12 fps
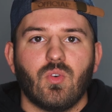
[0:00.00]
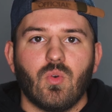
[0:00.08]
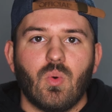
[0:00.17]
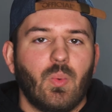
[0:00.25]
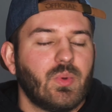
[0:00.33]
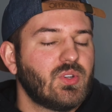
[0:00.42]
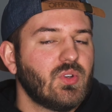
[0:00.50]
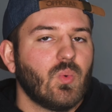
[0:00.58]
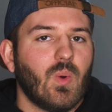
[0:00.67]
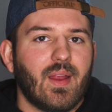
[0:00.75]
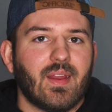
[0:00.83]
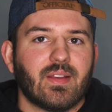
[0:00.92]
cool when we shoot
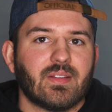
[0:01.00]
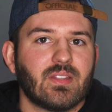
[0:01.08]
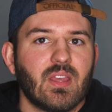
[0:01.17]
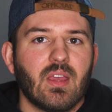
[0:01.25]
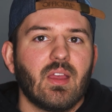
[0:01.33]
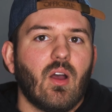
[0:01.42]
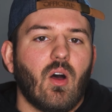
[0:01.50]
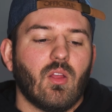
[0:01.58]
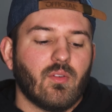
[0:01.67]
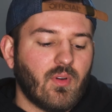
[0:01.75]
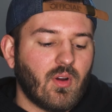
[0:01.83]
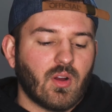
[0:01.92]
weddings. All
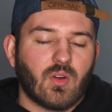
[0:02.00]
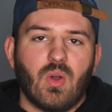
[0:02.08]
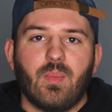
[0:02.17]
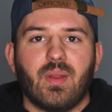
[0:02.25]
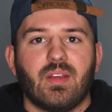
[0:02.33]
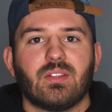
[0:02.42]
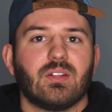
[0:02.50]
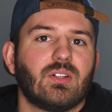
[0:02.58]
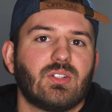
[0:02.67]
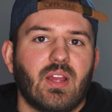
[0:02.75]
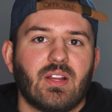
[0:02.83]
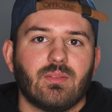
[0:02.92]
of our equipment is
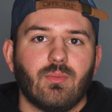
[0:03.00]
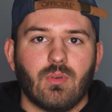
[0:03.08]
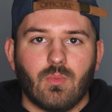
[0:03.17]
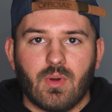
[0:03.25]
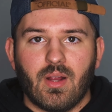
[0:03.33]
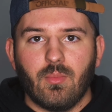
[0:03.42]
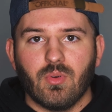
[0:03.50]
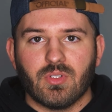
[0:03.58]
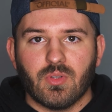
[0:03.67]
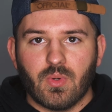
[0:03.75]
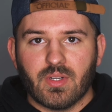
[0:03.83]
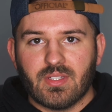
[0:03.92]
interchangeable and we're able
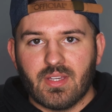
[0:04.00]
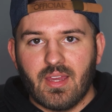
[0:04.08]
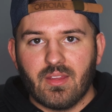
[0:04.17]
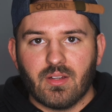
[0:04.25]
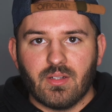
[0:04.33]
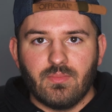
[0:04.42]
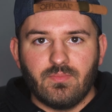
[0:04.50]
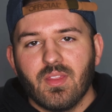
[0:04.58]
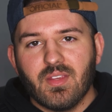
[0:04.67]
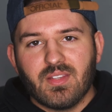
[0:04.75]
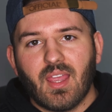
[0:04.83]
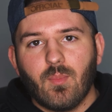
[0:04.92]
to work together.
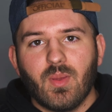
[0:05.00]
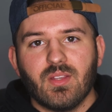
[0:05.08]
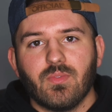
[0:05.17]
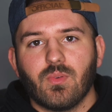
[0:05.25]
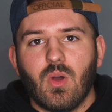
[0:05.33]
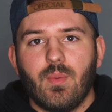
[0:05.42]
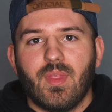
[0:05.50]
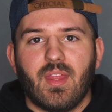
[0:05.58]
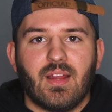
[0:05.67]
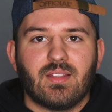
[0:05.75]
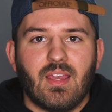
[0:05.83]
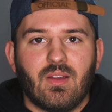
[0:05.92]
The second piece of equipment that
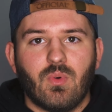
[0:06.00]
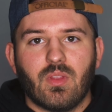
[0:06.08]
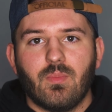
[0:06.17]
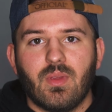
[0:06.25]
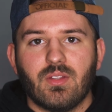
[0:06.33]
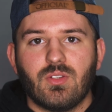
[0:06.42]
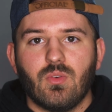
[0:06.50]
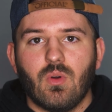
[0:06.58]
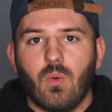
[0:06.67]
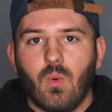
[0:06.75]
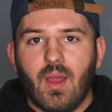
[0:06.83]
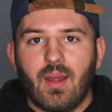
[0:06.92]
I take with me to
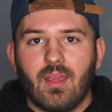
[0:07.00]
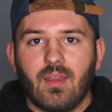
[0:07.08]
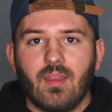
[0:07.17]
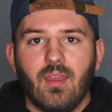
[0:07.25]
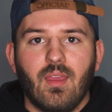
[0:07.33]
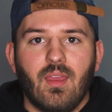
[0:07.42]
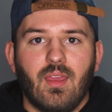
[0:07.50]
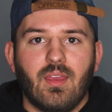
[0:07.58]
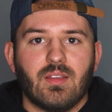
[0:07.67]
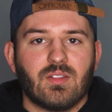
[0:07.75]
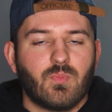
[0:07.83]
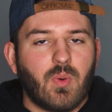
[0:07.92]
a wedding
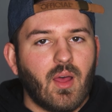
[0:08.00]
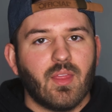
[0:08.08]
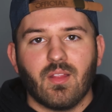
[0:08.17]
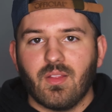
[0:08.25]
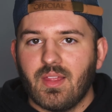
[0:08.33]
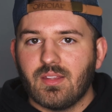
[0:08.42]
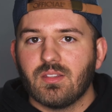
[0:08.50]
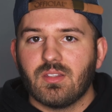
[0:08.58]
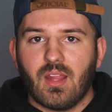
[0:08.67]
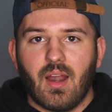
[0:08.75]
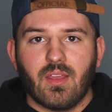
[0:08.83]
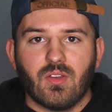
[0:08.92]
is probably the lens
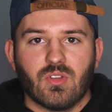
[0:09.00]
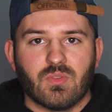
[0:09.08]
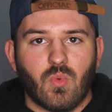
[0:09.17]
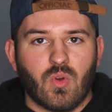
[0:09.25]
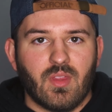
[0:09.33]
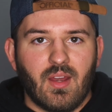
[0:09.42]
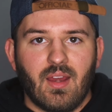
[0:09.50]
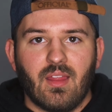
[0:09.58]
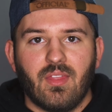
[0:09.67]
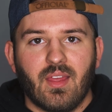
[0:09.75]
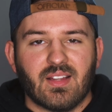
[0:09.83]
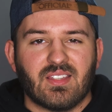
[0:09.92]
that I use more than
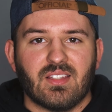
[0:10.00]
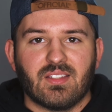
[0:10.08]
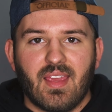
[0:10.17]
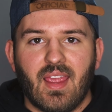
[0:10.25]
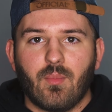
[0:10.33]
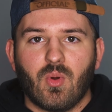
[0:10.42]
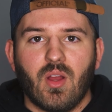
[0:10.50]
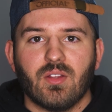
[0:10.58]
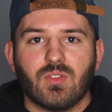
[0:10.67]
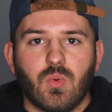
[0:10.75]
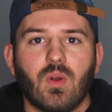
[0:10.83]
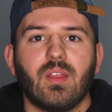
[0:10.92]
anything. It's the Tamron
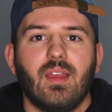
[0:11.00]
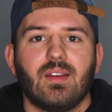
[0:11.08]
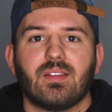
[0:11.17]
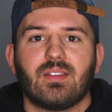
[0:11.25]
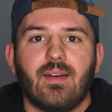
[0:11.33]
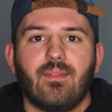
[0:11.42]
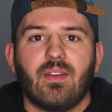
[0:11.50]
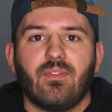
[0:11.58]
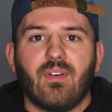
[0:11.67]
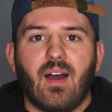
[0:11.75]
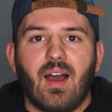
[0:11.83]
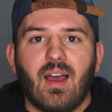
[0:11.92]

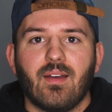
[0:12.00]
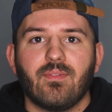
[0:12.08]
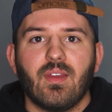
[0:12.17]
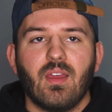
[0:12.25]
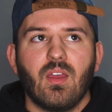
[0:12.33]
28-75